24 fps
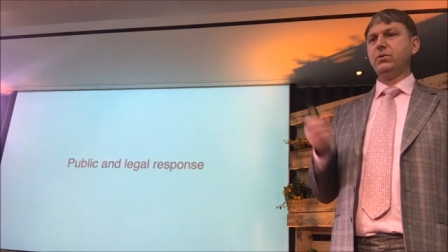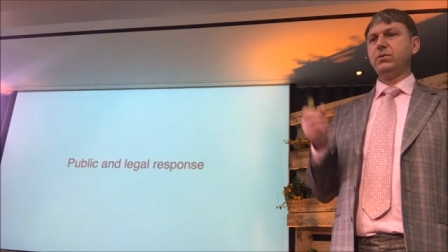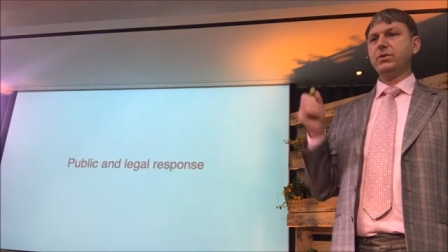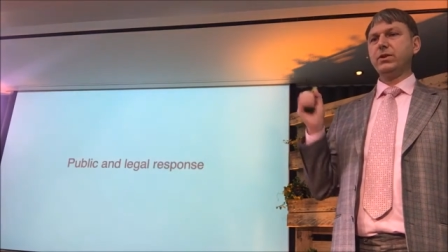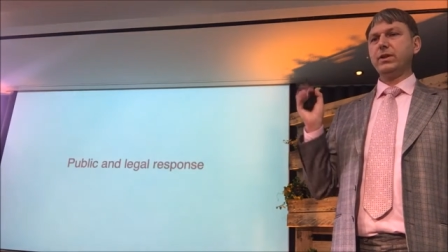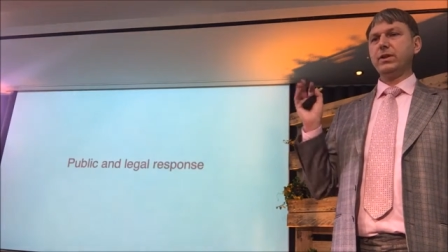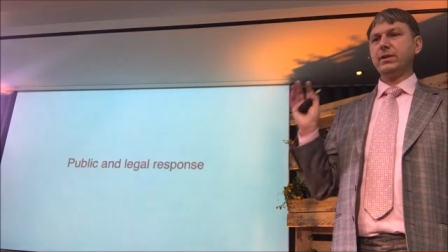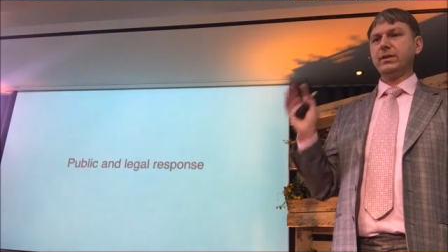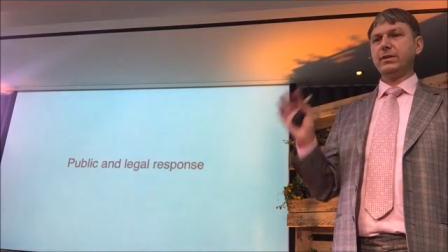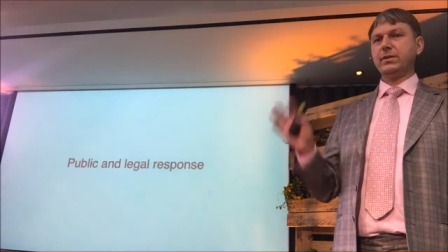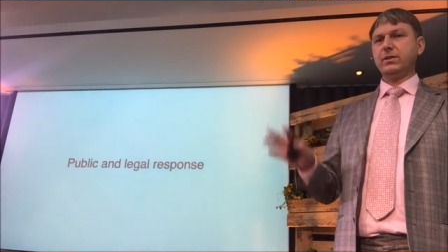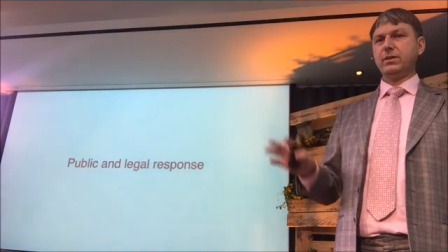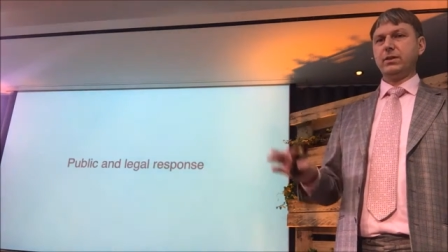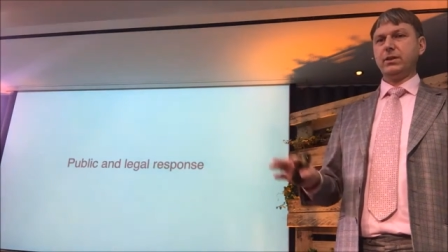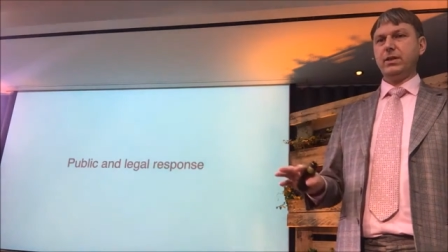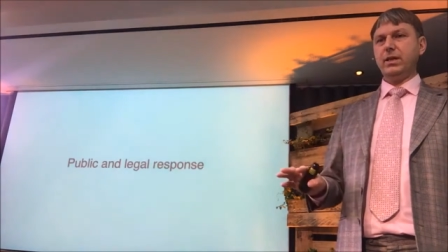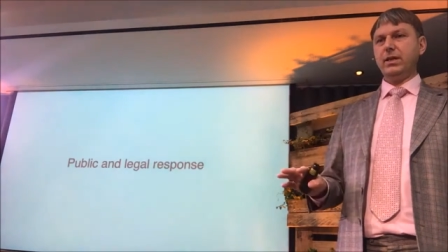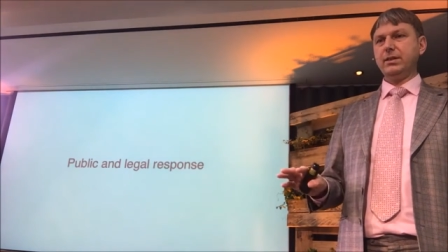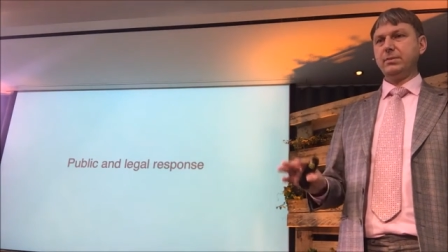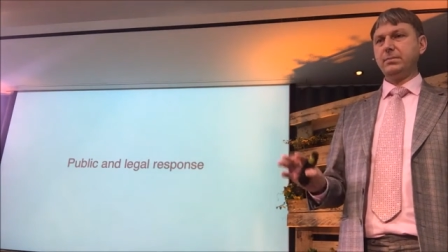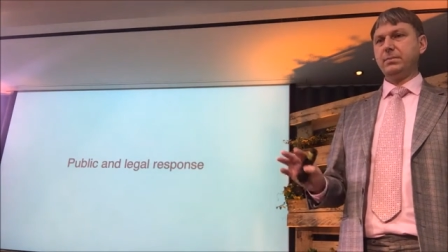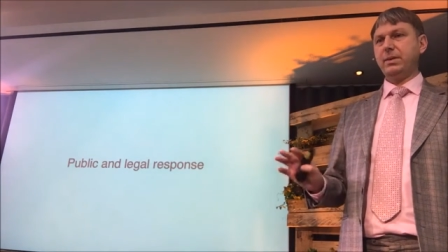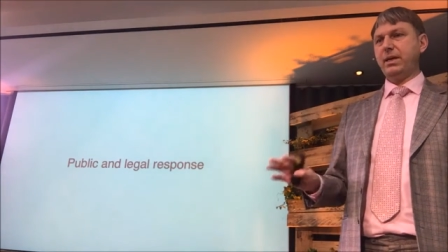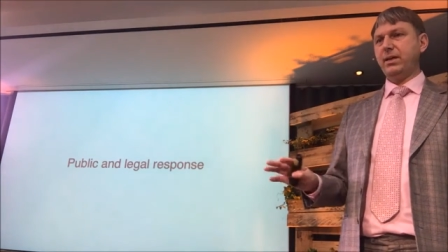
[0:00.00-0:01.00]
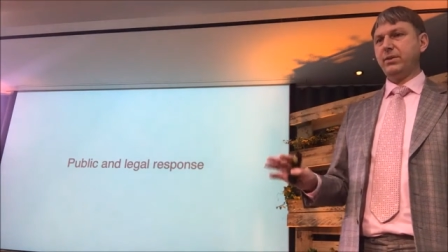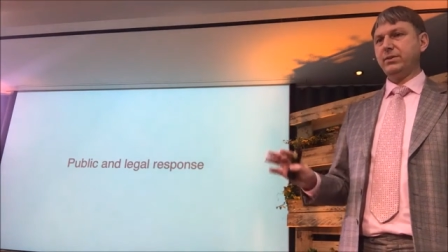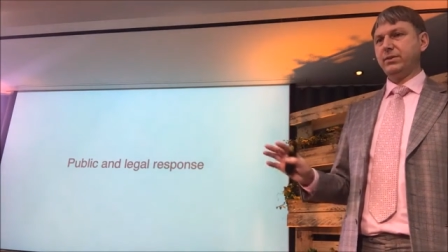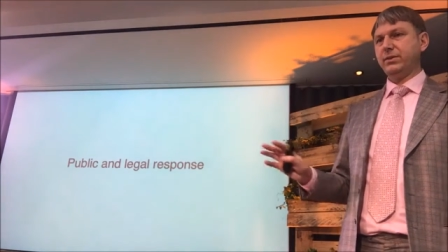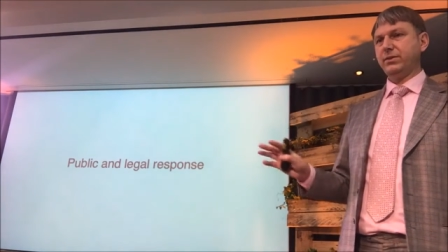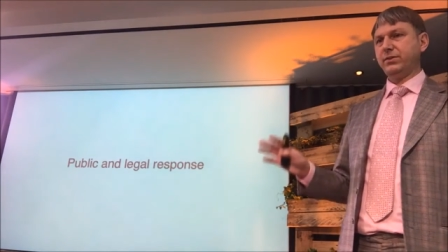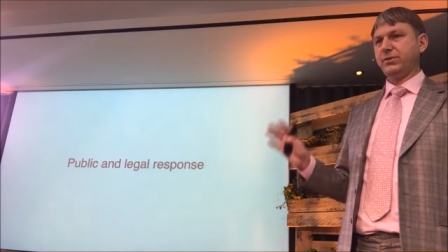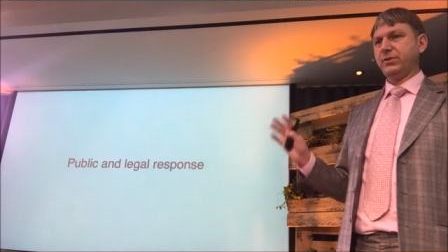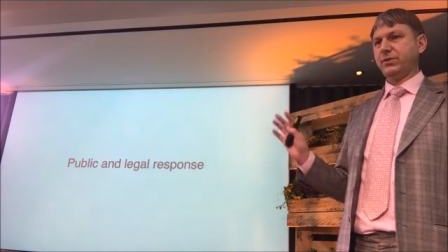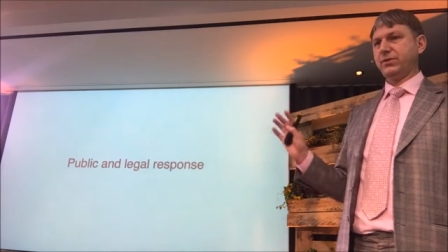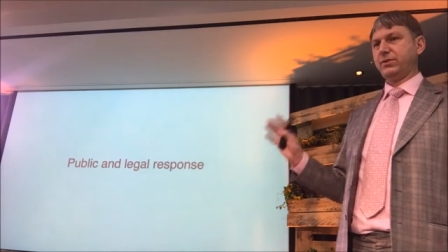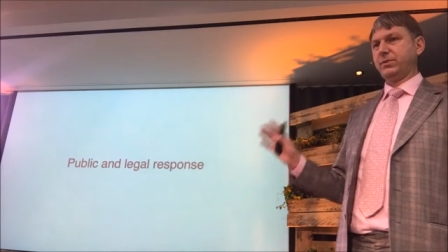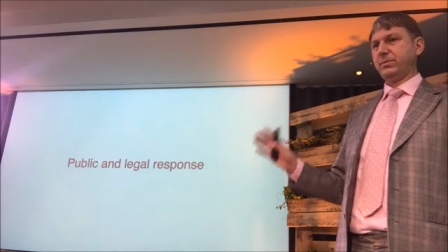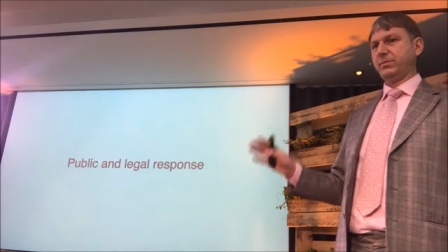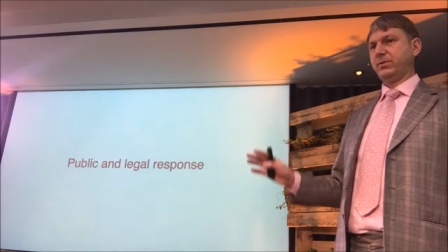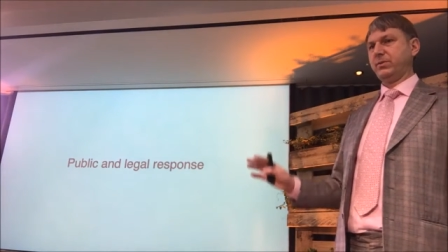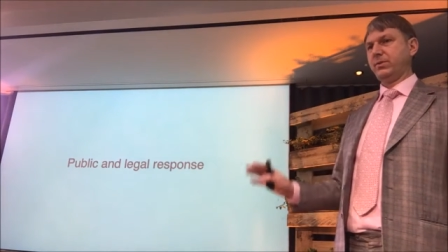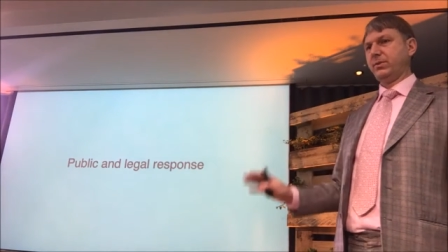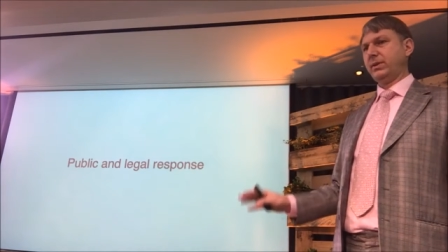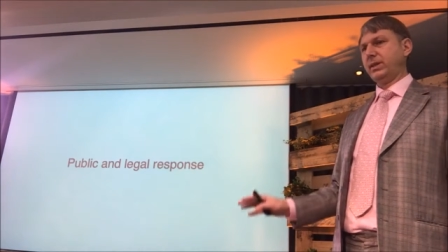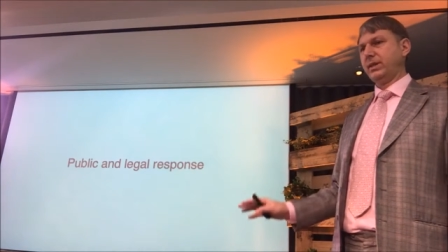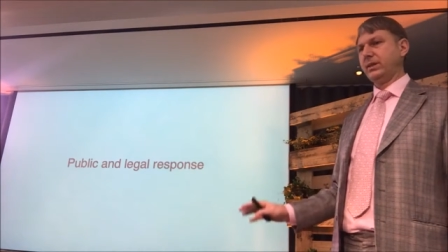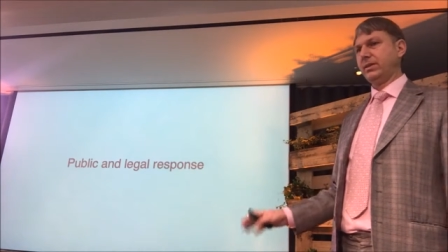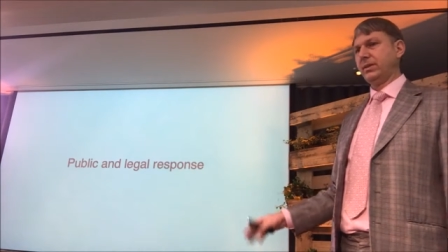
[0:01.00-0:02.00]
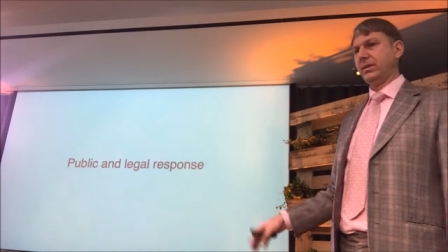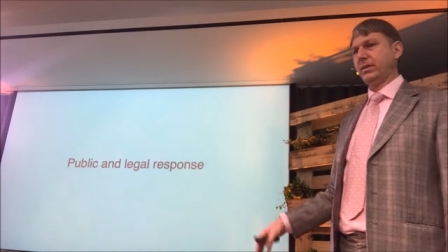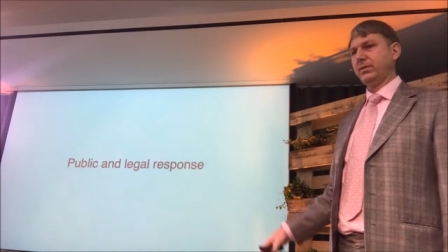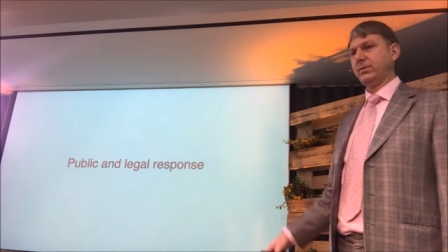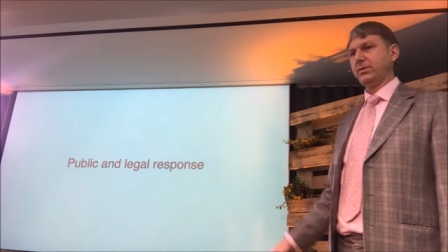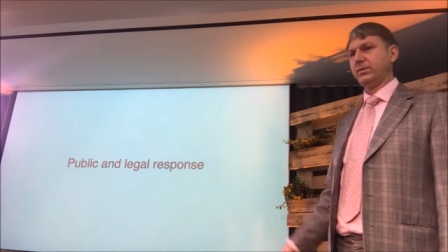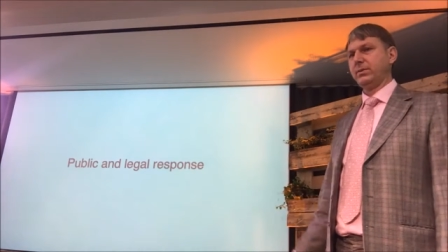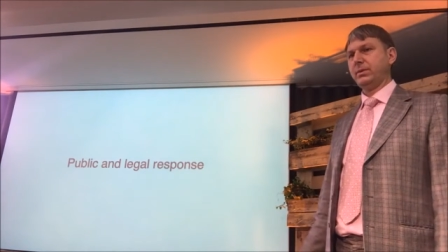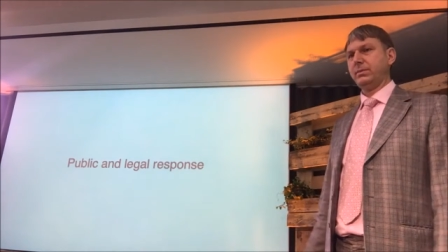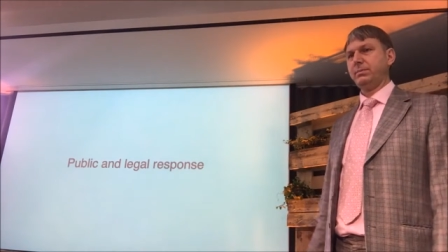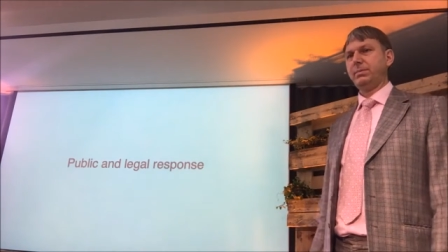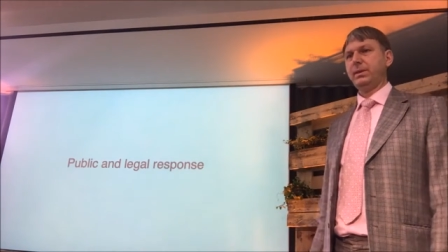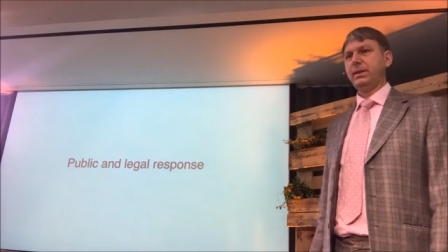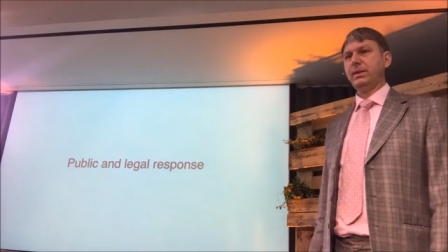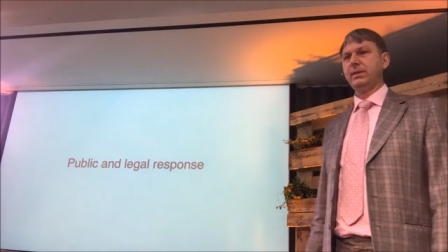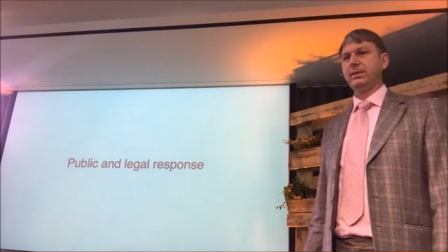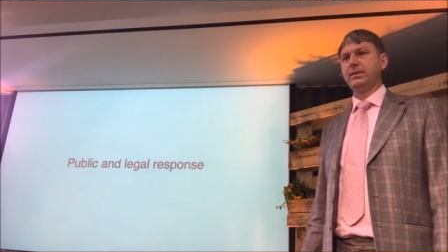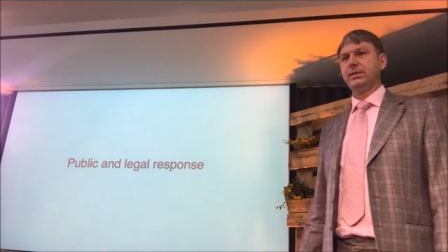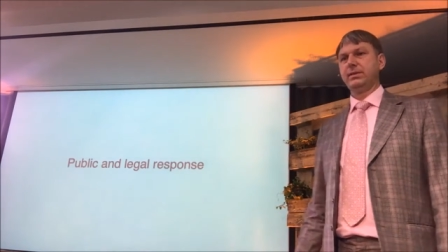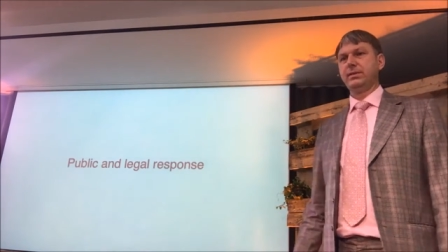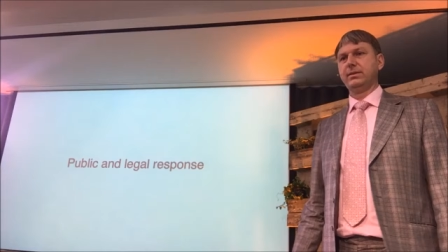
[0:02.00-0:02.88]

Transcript: I've read a lot about the system, so I don't repeat